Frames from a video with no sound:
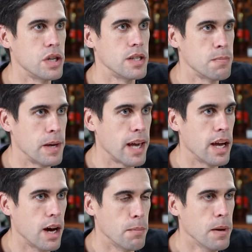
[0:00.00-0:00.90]
is
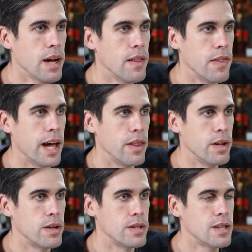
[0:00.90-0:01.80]
picking up yep. that
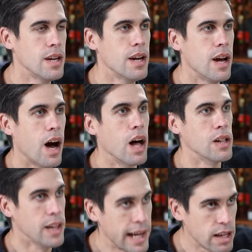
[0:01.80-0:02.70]
there's a
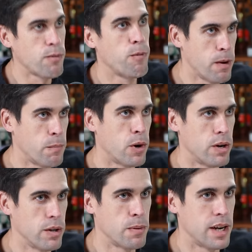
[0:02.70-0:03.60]
less fun part
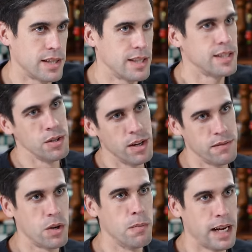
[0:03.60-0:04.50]
of the process that you have
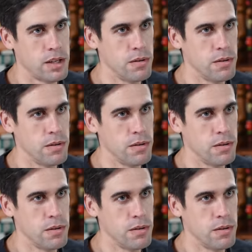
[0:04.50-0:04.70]
to go back to